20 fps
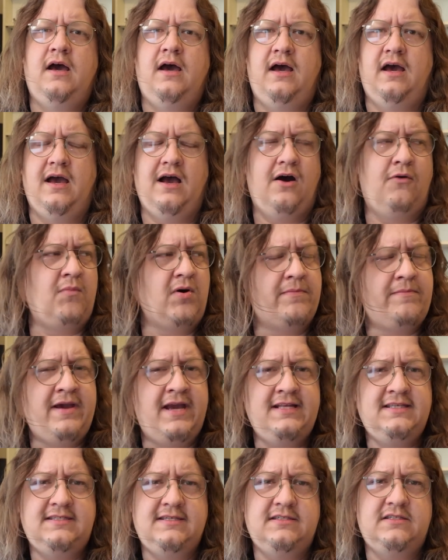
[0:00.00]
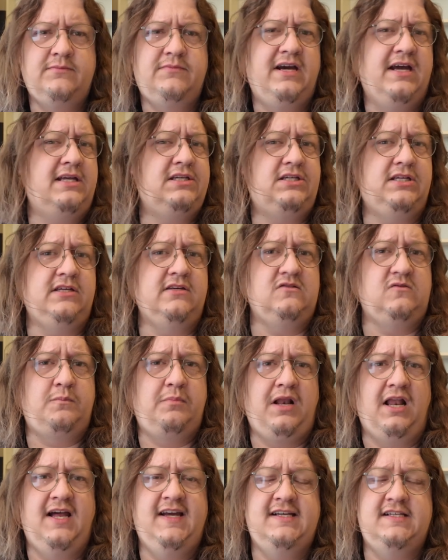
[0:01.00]
Uh, on my main system, I actually use
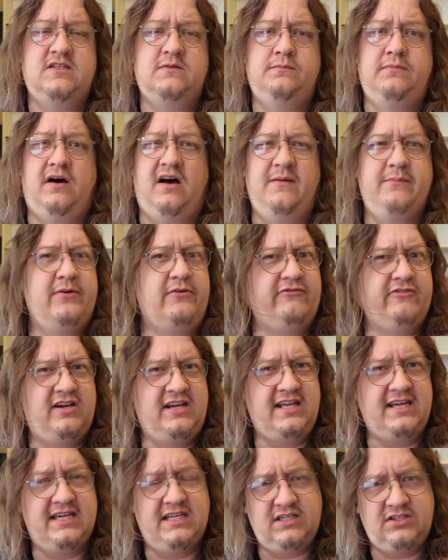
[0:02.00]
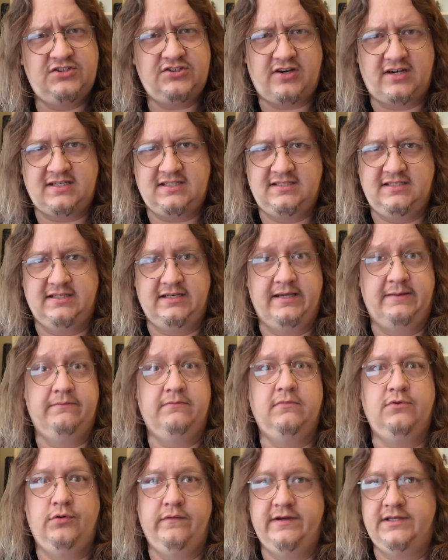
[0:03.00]
Plex, but I've been really interested
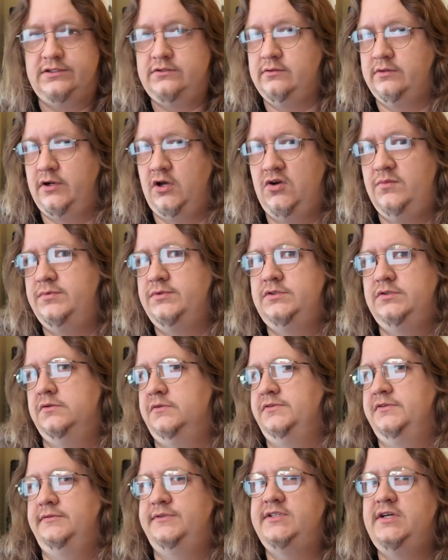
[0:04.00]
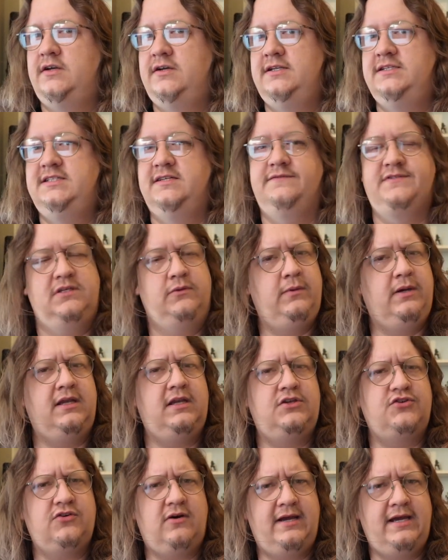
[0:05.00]
in moving to an open source alternative. So we're
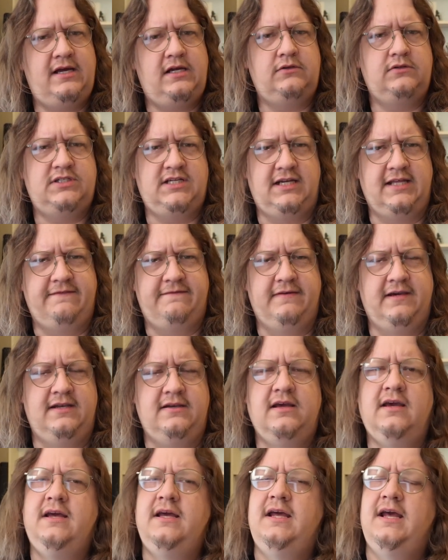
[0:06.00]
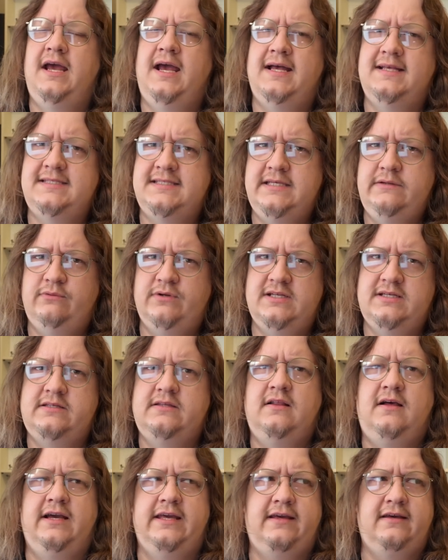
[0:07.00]
going to try out Jellyfin and see what it's
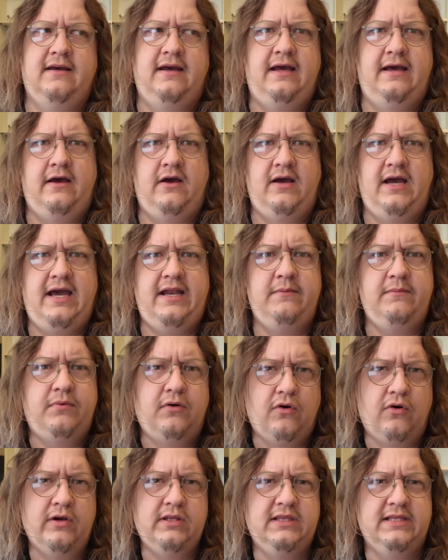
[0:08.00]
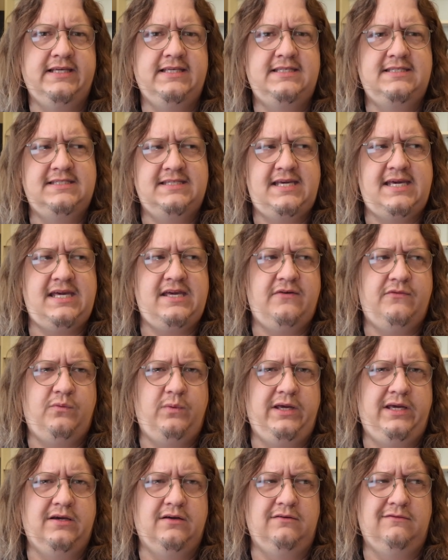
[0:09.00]
like. Uh, and importantly, see if
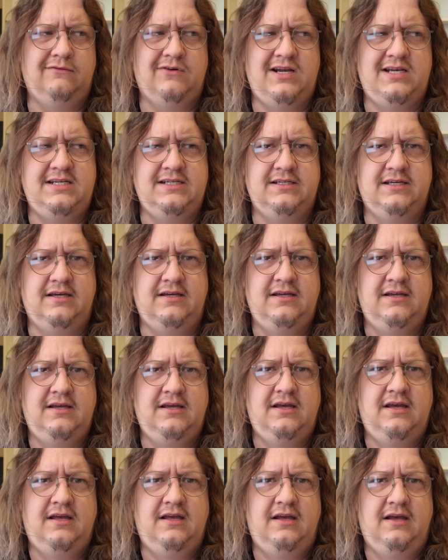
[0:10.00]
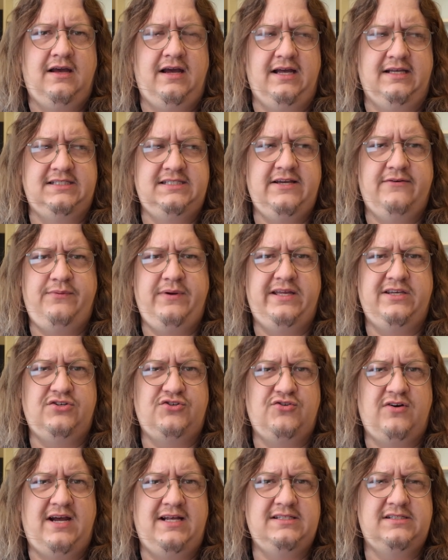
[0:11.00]
we can render, uh, see if we can
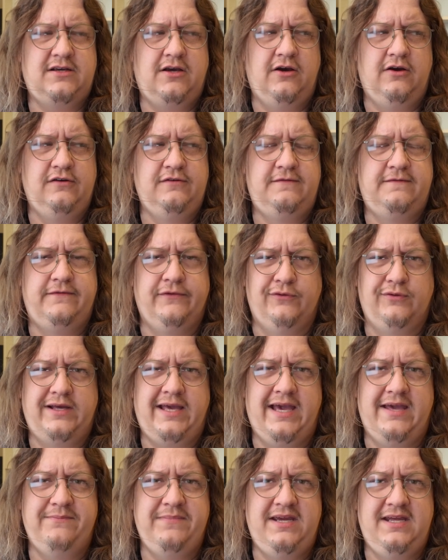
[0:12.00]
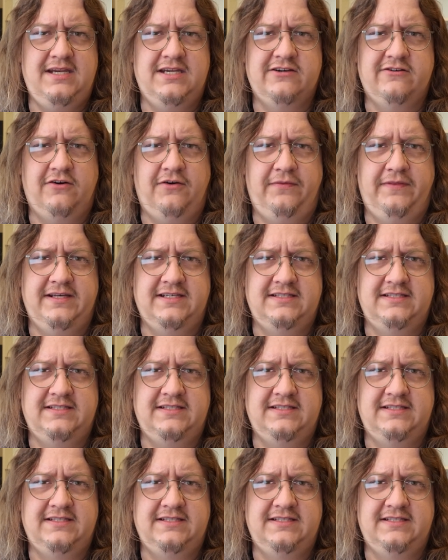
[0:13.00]
transcode 4K media on